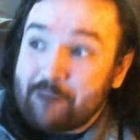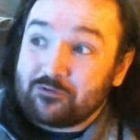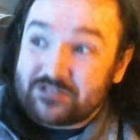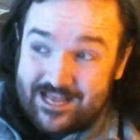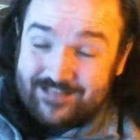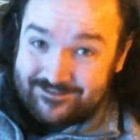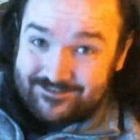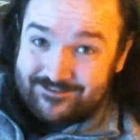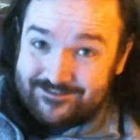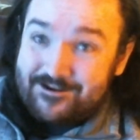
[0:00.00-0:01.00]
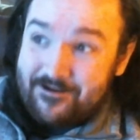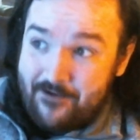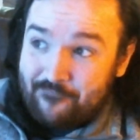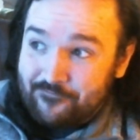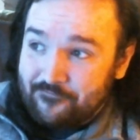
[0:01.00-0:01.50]
sentences
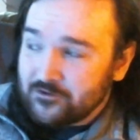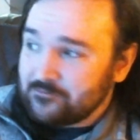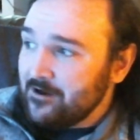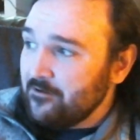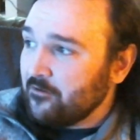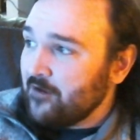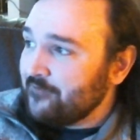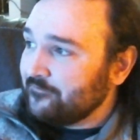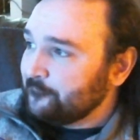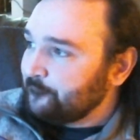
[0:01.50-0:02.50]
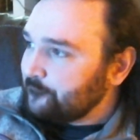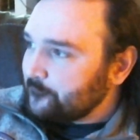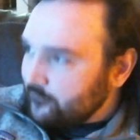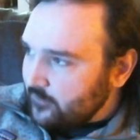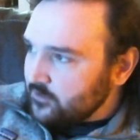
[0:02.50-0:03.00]
of the first paragraph.
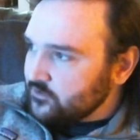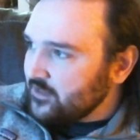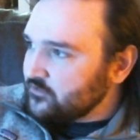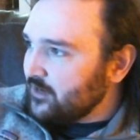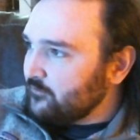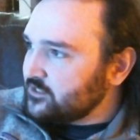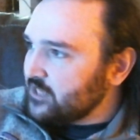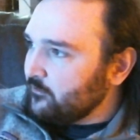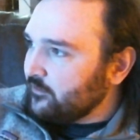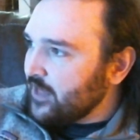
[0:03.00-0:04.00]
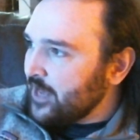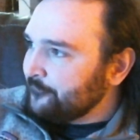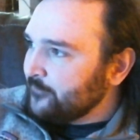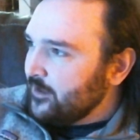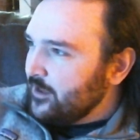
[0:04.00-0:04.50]
So that's what I would say with that.
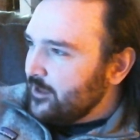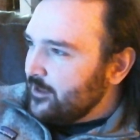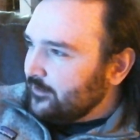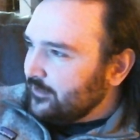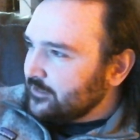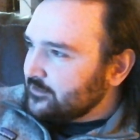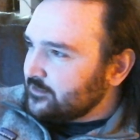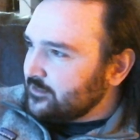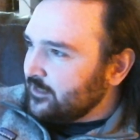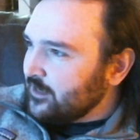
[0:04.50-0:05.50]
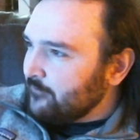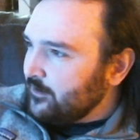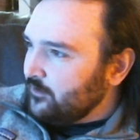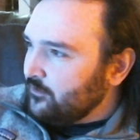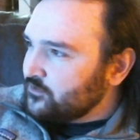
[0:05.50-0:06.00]
Let's see, got my
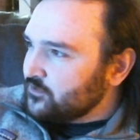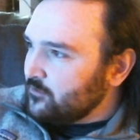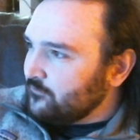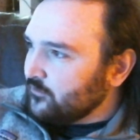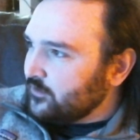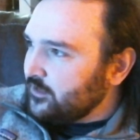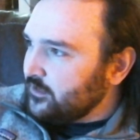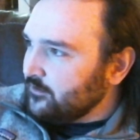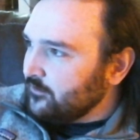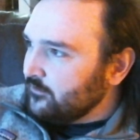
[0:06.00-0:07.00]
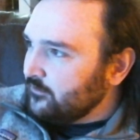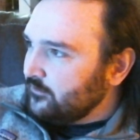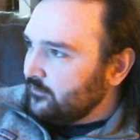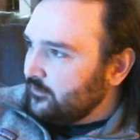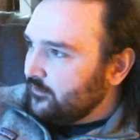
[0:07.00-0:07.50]
notes over here.
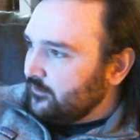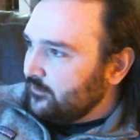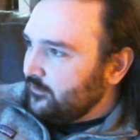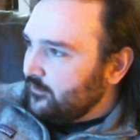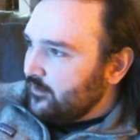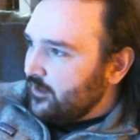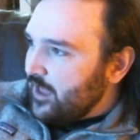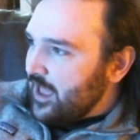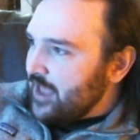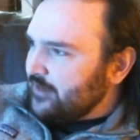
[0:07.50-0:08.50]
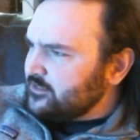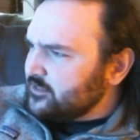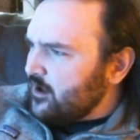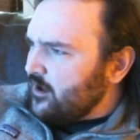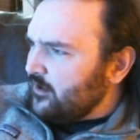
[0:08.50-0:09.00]
And
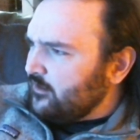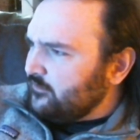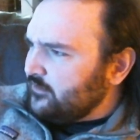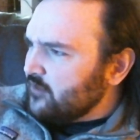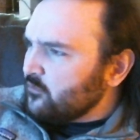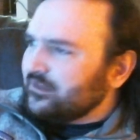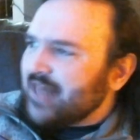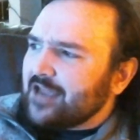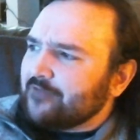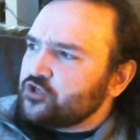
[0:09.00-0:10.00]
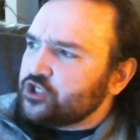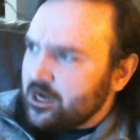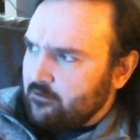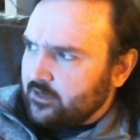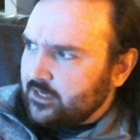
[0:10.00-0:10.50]
the other one, lack of
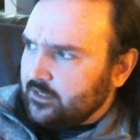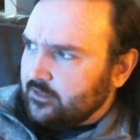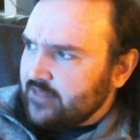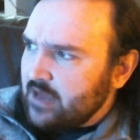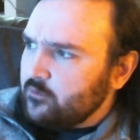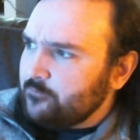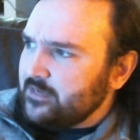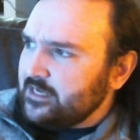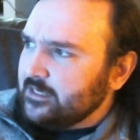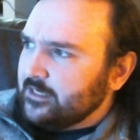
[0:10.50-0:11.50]
charity. That would be,